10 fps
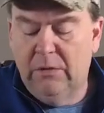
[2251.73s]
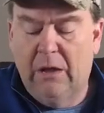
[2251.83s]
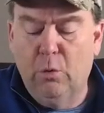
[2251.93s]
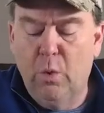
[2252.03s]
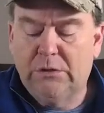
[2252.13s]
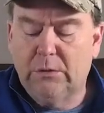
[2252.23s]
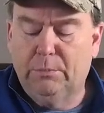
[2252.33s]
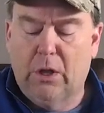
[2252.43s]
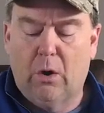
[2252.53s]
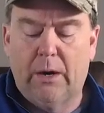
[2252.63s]
Now, the
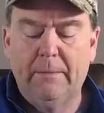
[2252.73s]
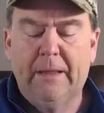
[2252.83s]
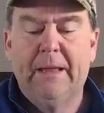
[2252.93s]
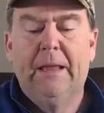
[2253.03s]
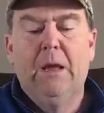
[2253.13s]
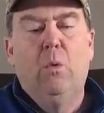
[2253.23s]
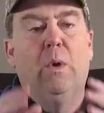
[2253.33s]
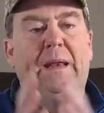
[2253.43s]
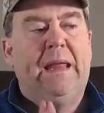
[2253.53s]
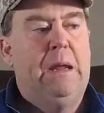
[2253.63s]
whistleblower
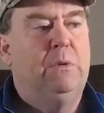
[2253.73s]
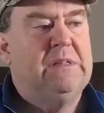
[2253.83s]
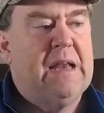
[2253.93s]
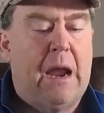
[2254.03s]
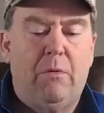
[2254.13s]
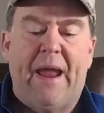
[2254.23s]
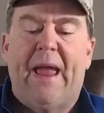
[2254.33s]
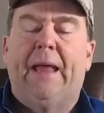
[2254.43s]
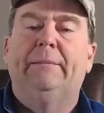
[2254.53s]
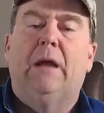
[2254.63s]
when he was in
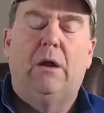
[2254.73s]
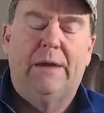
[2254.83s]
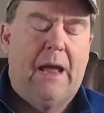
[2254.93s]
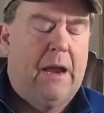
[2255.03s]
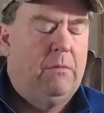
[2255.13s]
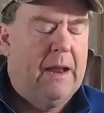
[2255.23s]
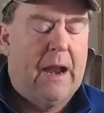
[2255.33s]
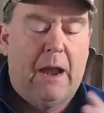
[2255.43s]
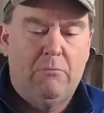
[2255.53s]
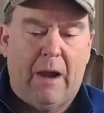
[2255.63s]
Iran, or not
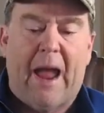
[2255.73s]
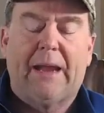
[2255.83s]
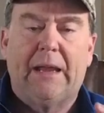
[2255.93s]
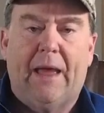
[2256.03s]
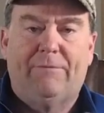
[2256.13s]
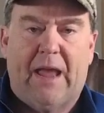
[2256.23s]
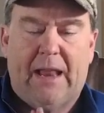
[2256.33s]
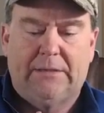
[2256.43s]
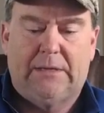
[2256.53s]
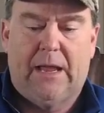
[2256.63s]
Iran, Iraq and
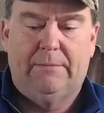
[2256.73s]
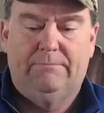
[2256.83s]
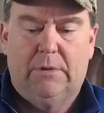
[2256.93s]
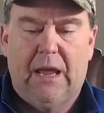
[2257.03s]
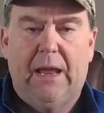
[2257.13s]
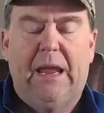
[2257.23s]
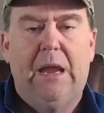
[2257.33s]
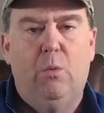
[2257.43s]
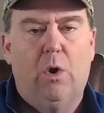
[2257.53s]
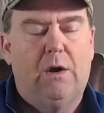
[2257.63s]
Afghanistan, okay,
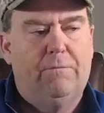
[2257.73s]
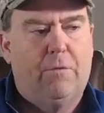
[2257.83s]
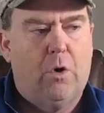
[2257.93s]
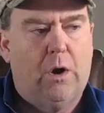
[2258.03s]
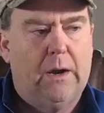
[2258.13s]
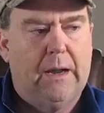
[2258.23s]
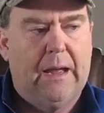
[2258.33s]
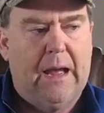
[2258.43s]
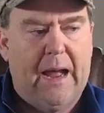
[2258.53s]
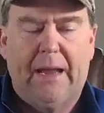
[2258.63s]
he worked for
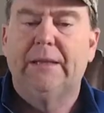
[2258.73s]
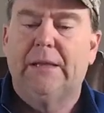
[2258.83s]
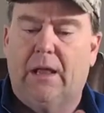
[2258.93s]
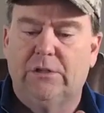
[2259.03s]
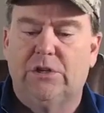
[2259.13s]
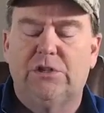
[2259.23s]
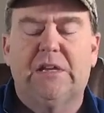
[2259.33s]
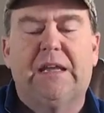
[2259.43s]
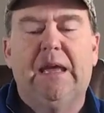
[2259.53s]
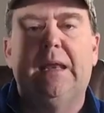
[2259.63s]
a high intelligence
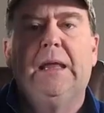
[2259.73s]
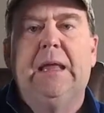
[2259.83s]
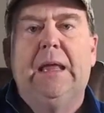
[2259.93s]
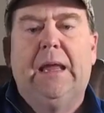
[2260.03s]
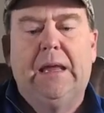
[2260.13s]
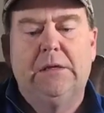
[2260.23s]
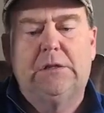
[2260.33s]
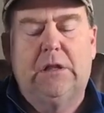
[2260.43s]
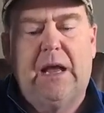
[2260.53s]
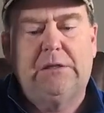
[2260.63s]
to get
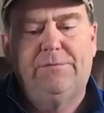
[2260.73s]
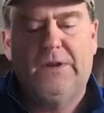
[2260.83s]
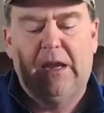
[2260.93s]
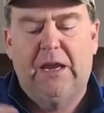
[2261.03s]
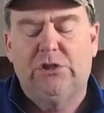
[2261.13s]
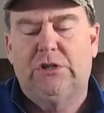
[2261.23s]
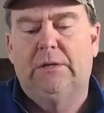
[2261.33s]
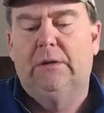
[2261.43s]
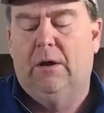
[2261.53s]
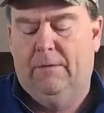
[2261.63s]
his
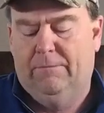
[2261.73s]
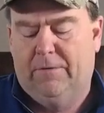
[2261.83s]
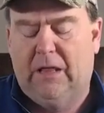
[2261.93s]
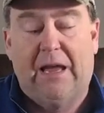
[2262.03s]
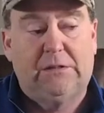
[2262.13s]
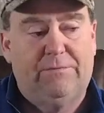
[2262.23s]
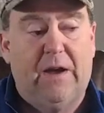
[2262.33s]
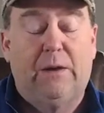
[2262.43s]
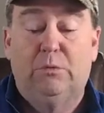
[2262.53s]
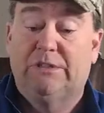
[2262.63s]
classification of
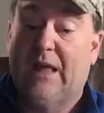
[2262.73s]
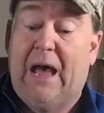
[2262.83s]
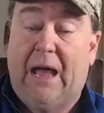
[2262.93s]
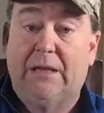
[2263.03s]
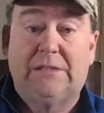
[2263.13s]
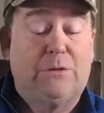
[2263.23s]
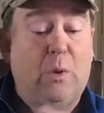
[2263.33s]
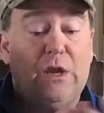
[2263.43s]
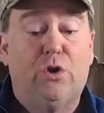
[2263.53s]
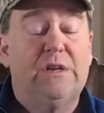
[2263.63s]
classified was the highest. That's
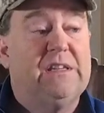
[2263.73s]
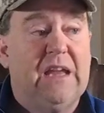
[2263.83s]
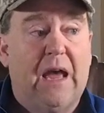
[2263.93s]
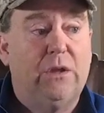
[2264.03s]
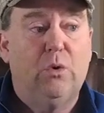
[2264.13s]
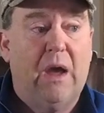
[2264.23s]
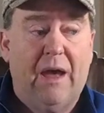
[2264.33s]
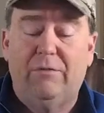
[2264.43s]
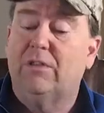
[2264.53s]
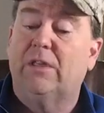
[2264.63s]
why he couldn't tell you
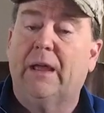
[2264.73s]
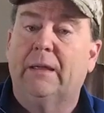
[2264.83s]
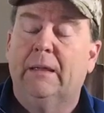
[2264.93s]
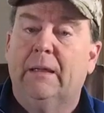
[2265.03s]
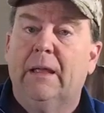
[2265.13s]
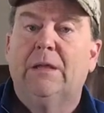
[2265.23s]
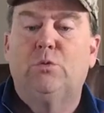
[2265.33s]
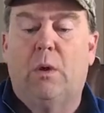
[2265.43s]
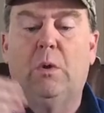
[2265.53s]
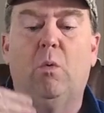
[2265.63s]
everything.
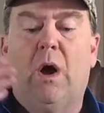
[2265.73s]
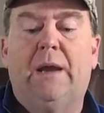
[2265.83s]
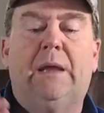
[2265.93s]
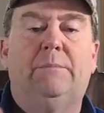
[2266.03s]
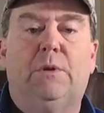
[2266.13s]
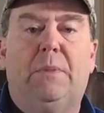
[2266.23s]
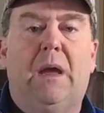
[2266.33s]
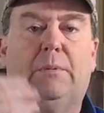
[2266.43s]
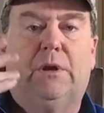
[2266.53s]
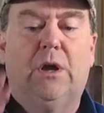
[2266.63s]
That's why we want him to
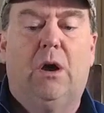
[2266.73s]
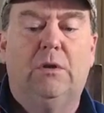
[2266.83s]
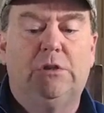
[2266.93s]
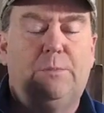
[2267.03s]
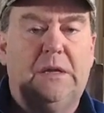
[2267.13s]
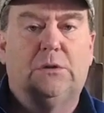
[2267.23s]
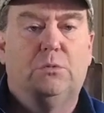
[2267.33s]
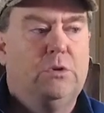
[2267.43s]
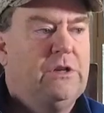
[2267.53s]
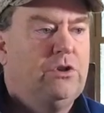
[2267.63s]
be able to go and speak to
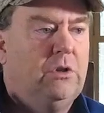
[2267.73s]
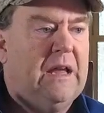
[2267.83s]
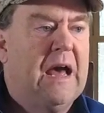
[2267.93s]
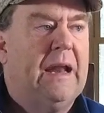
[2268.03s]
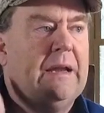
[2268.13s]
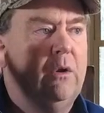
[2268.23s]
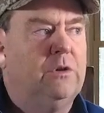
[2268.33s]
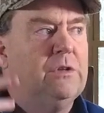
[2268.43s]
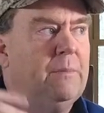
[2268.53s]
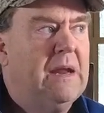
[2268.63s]
Rudy Giuliani
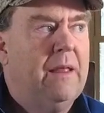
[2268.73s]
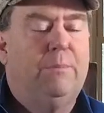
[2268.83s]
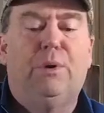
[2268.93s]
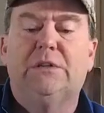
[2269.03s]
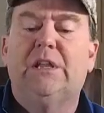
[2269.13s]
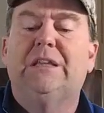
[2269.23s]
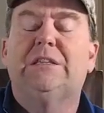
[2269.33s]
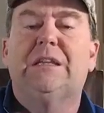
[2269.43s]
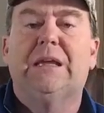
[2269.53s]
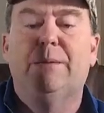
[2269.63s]
or somebody on the
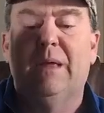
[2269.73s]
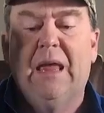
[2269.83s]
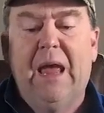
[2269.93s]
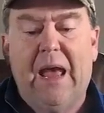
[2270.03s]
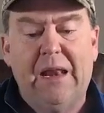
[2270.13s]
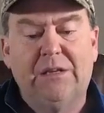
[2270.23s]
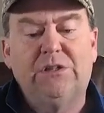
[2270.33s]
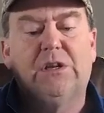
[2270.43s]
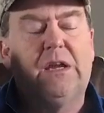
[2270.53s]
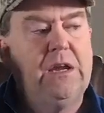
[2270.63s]
president's team in a
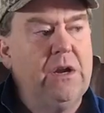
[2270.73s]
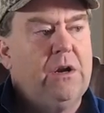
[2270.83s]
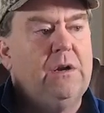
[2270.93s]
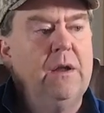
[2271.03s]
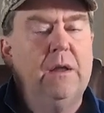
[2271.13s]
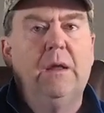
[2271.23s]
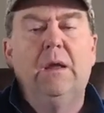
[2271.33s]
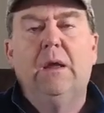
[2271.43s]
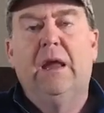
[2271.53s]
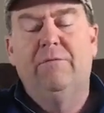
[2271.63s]
secured
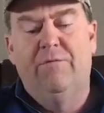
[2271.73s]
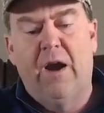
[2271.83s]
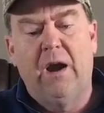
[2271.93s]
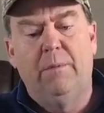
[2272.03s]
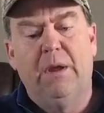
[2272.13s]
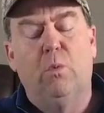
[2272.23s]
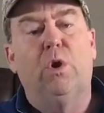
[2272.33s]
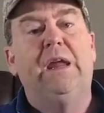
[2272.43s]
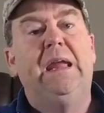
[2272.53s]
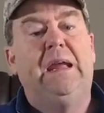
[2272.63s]
environment
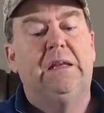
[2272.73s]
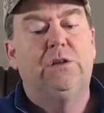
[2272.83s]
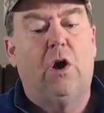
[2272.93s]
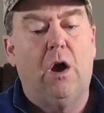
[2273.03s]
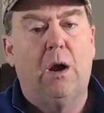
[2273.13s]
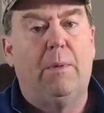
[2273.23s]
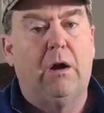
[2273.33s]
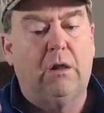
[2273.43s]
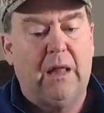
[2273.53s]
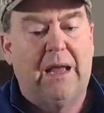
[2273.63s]
where he can talk
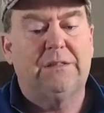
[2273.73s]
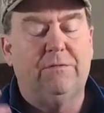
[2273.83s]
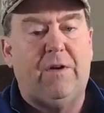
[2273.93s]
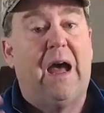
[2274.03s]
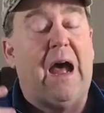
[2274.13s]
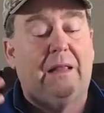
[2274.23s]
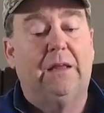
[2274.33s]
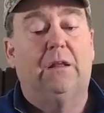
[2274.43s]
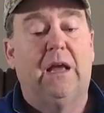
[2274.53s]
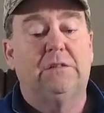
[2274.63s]
about classified,
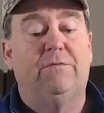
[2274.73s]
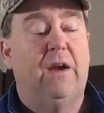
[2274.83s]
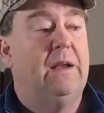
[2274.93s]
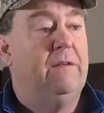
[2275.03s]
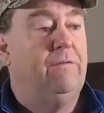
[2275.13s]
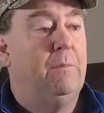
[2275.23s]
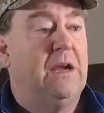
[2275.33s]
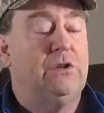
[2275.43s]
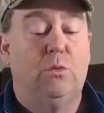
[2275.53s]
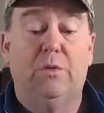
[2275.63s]
highly classified
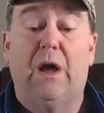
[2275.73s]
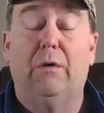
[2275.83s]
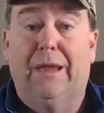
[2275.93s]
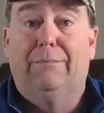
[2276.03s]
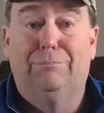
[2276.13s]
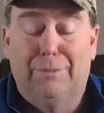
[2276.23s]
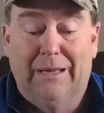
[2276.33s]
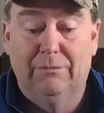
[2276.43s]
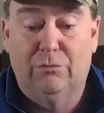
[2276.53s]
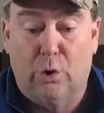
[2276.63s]
information without
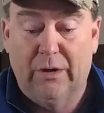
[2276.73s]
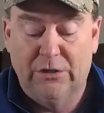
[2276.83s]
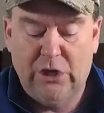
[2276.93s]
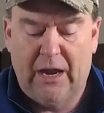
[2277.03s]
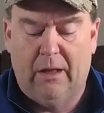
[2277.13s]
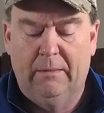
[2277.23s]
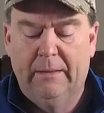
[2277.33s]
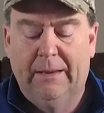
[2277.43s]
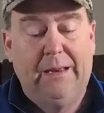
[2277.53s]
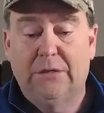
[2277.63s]
being thrown in jail.
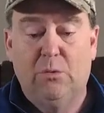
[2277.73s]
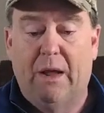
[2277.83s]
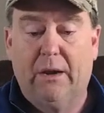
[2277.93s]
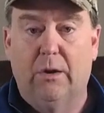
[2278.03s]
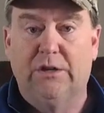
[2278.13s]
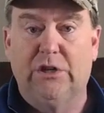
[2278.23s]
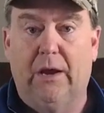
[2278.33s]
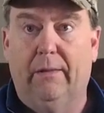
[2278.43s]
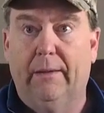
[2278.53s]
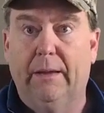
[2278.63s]
He doesn't want to go to
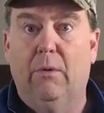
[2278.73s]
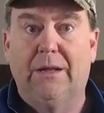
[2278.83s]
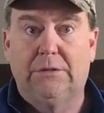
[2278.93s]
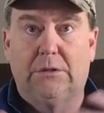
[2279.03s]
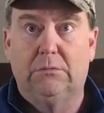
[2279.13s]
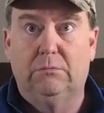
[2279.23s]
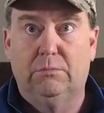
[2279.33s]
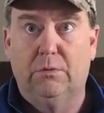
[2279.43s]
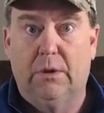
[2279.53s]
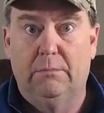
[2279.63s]
jail. He wants to
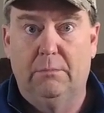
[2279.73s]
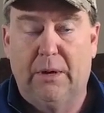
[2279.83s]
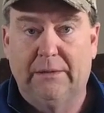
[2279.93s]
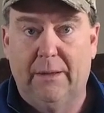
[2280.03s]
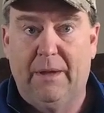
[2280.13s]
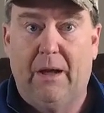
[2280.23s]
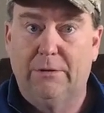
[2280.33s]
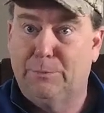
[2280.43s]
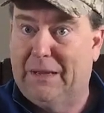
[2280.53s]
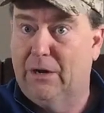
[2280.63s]
uh, bring them
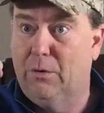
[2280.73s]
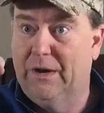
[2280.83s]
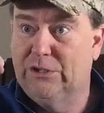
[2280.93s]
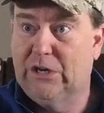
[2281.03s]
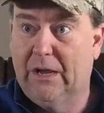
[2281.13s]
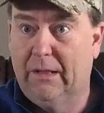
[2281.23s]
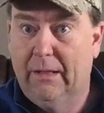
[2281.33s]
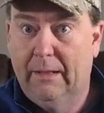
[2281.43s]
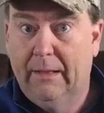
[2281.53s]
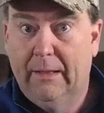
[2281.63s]
out. Speaking of going to
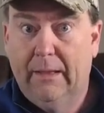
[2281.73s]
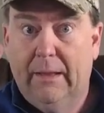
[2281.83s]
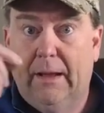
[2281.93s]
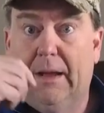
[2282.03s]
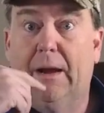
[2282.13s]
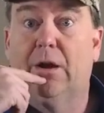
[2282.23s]
jail, uh,